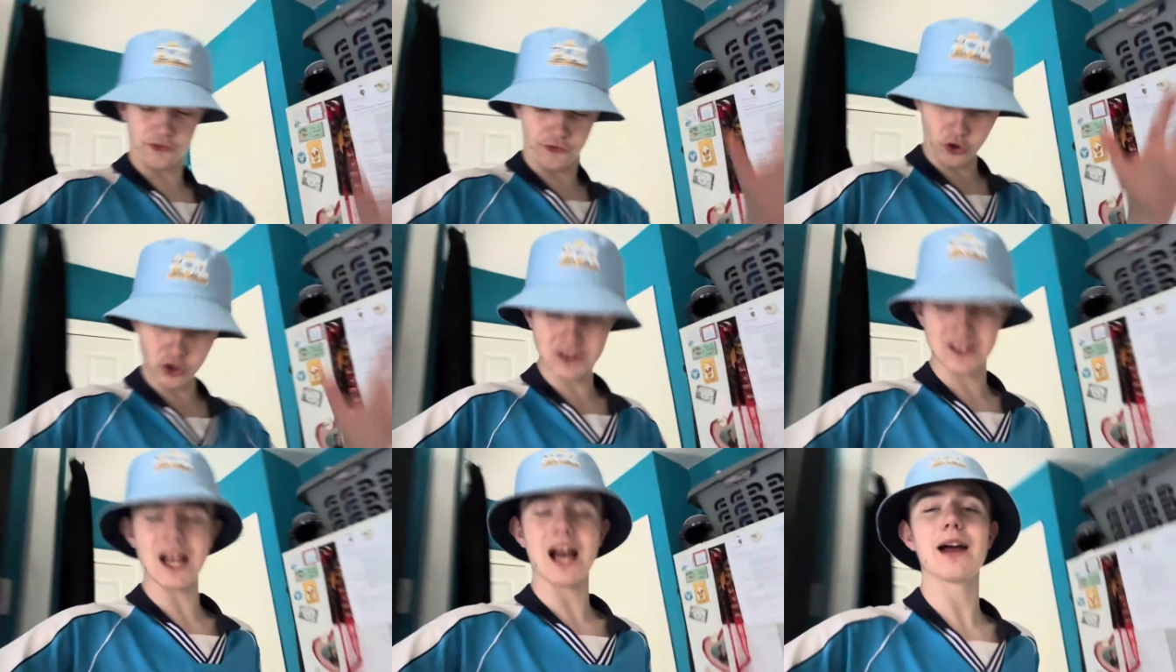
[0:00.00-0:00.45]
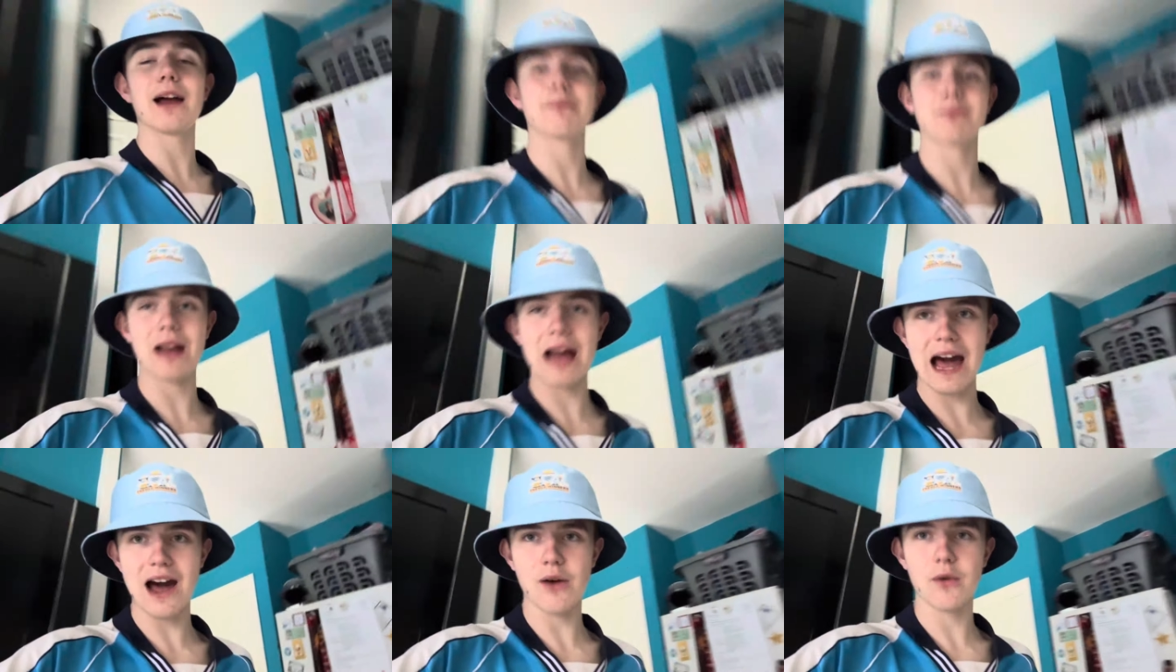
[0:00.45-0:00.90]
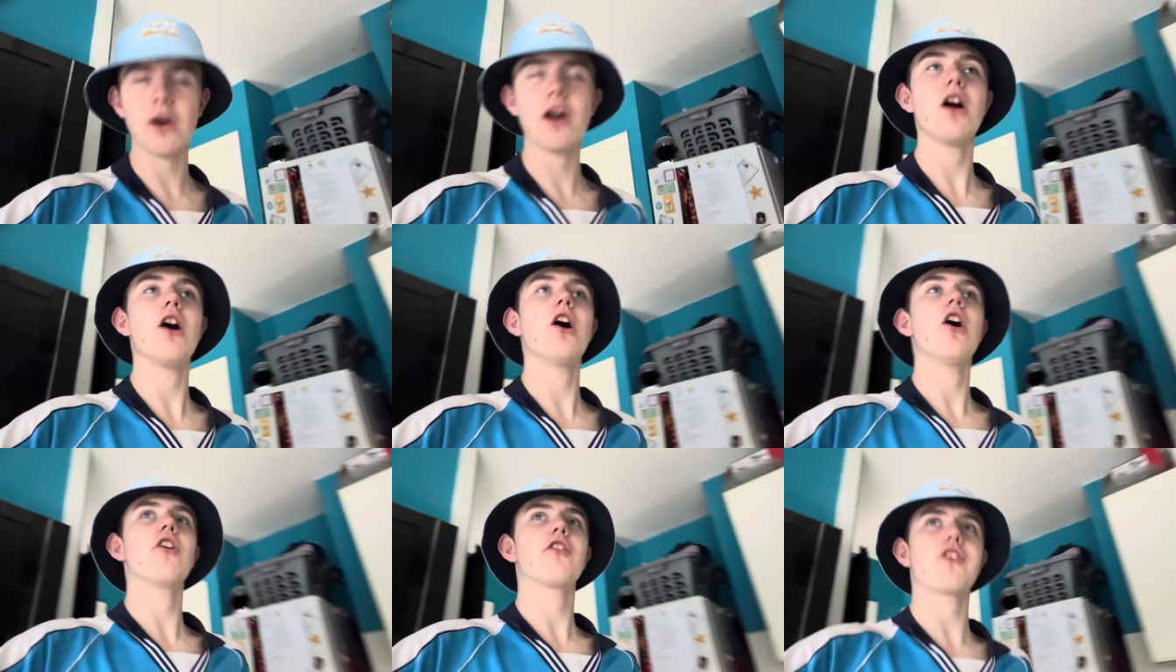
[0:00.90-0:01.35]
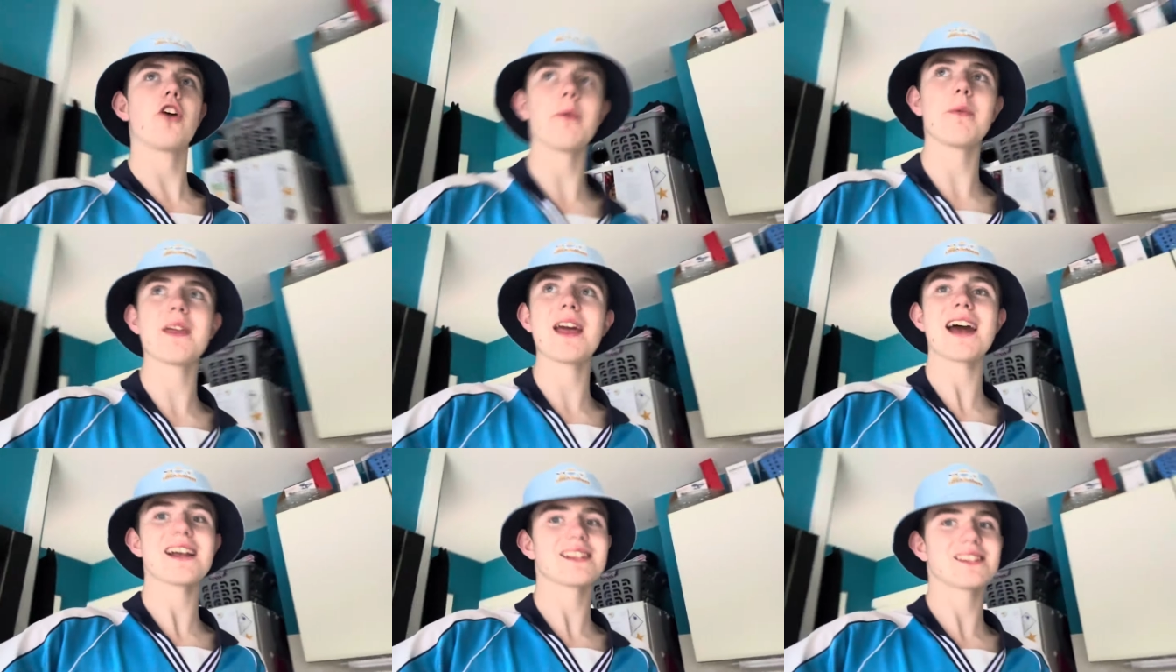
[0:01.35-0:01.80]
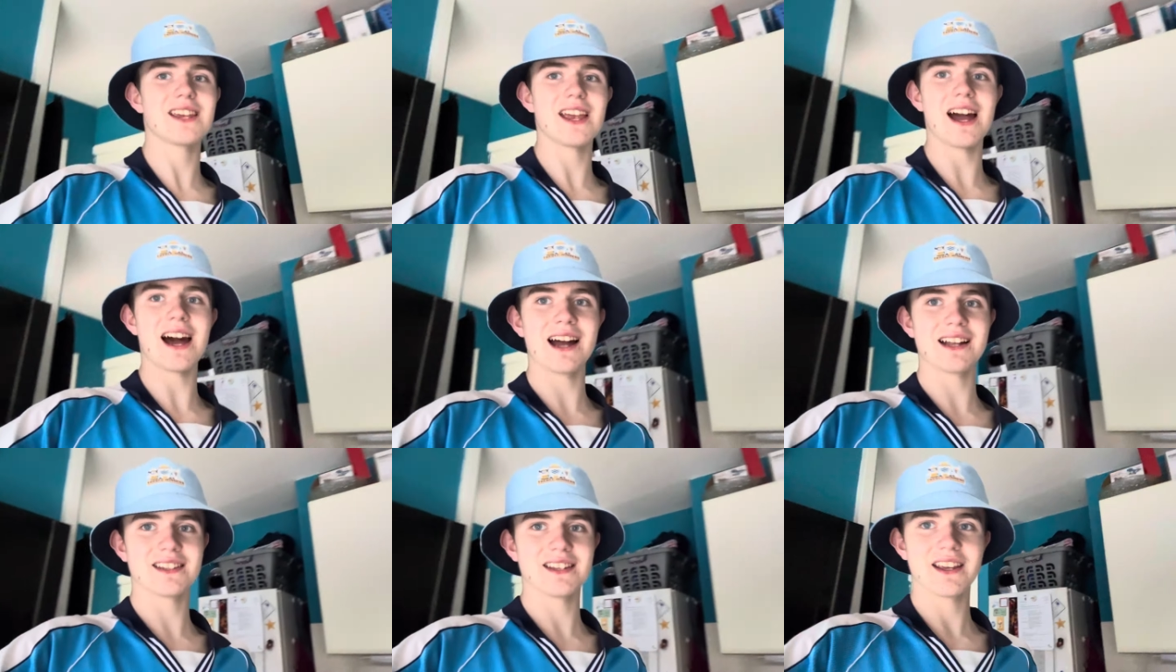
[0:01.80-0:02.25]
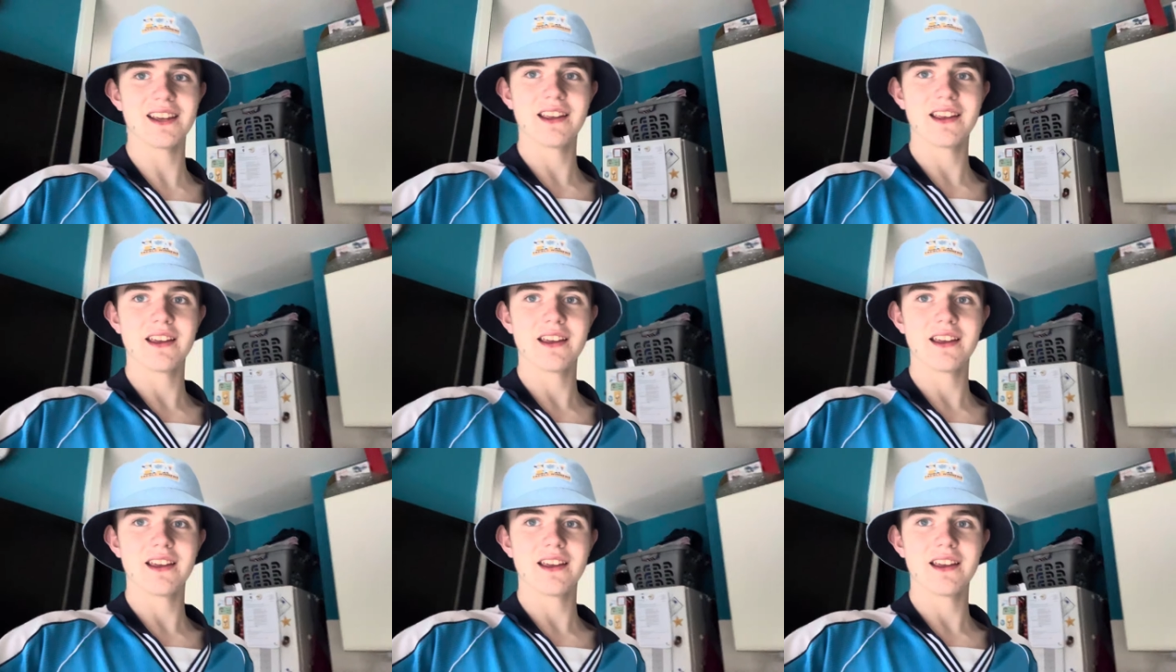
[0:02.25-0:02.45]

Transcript: full time now from the Etihad.